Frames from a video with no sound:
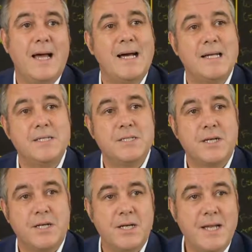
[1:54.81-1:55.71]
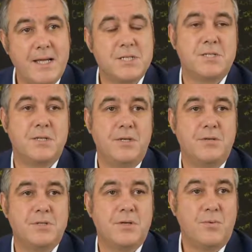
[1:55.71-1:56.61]
and connects the
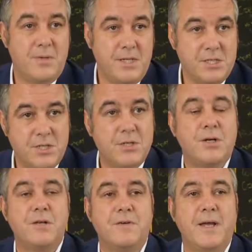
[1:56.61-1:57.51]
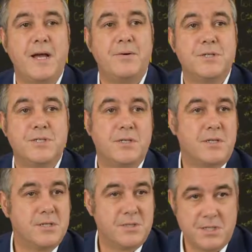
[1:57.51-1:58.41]
user with a circle of carers that
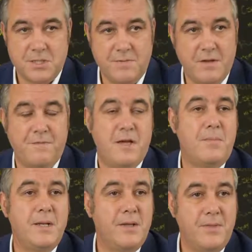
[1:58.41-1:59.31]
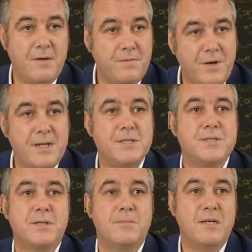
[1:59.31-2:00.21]
consists of their family and their
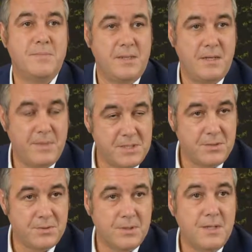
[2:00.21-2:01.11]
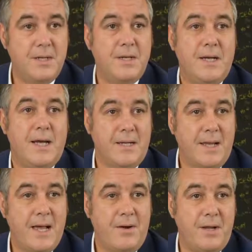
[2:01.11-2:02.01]
friends and maybe their medical and
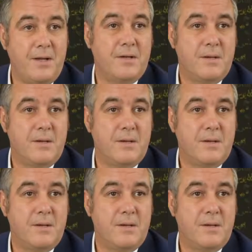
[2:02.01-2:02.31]
caring